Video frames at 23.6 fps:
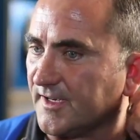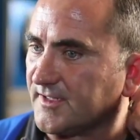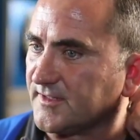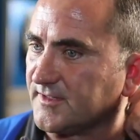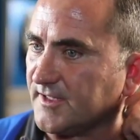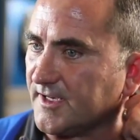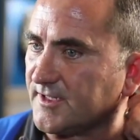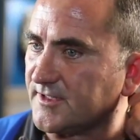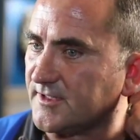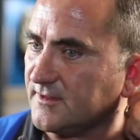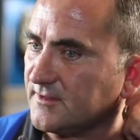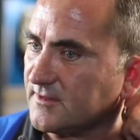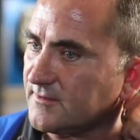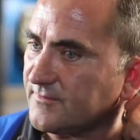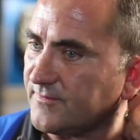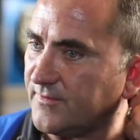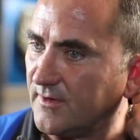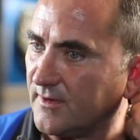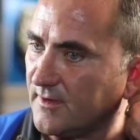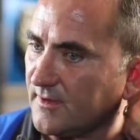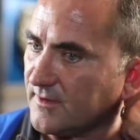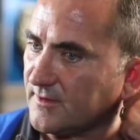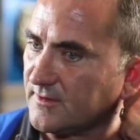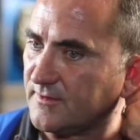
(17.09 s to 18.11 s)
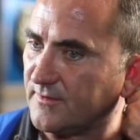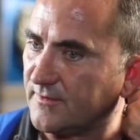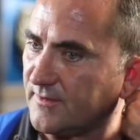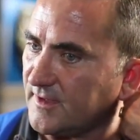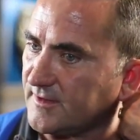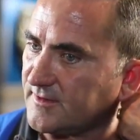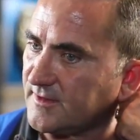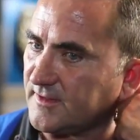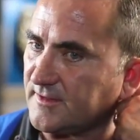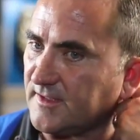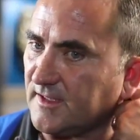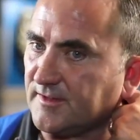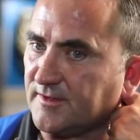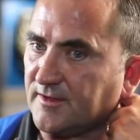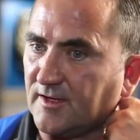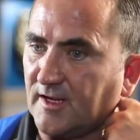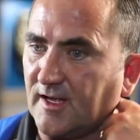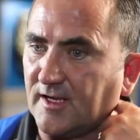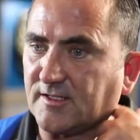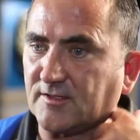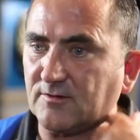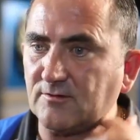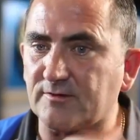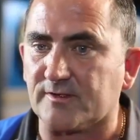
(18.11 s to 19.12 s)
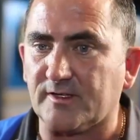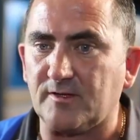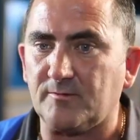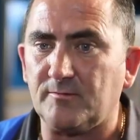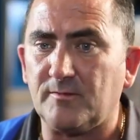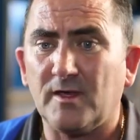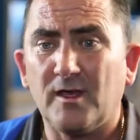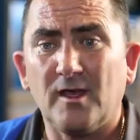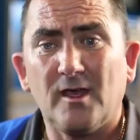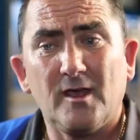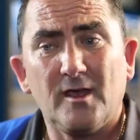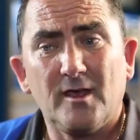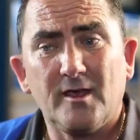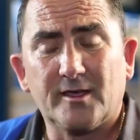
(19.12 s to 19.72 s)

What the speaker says: Six Nations for his international team.